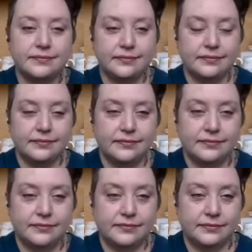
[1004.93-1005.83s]

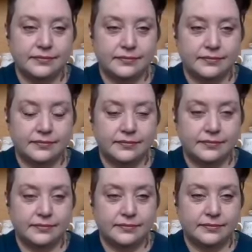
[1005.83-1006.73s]

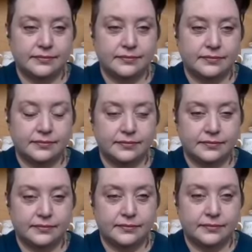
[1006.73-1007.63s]

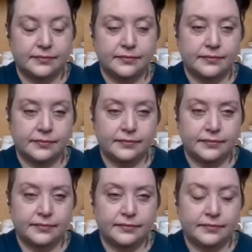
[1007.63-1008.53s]

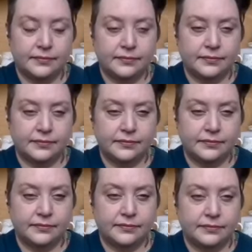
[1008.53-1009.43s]

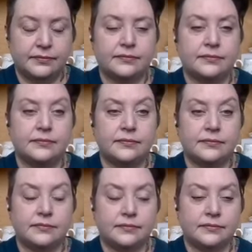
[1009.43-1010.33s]

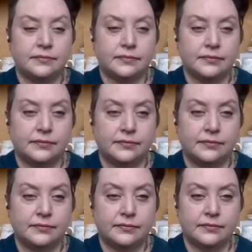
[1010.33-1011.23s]
(silent)